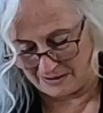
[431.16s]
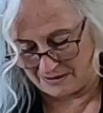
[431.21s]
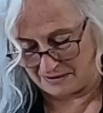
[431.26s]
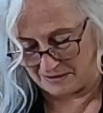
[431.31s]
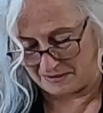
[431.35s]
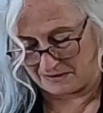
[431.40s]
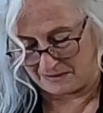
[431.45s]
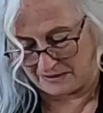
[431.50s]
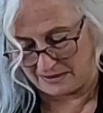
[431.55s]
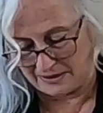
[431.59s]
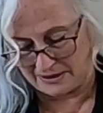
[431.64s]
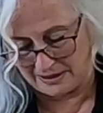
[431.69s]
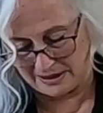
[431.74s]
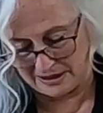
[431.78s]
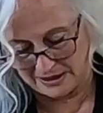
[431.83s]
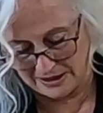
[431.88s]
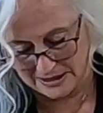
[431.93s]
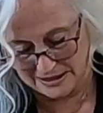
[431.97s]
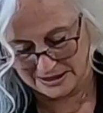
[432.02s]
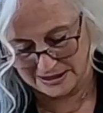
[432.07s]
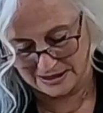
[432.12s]
All
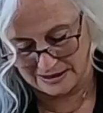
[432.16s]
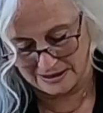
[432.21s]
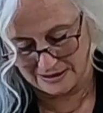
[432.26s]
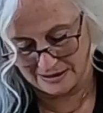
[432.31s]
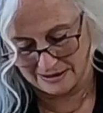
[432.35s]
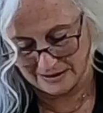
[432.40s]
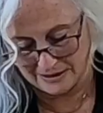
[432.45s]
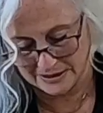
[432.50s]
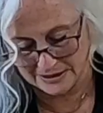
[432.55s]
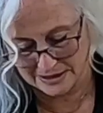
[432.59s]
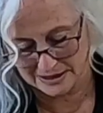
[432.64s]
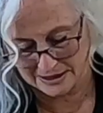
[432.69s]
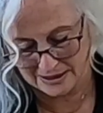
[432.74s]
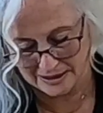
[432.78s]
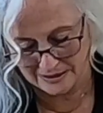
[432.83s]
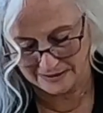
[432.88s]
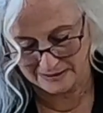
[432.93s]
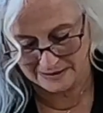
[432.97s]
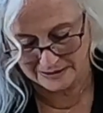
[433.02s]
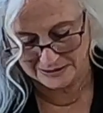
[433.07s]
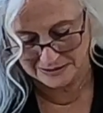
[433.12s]
right, let's cut
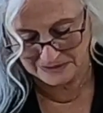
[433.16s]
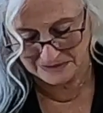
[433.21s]
this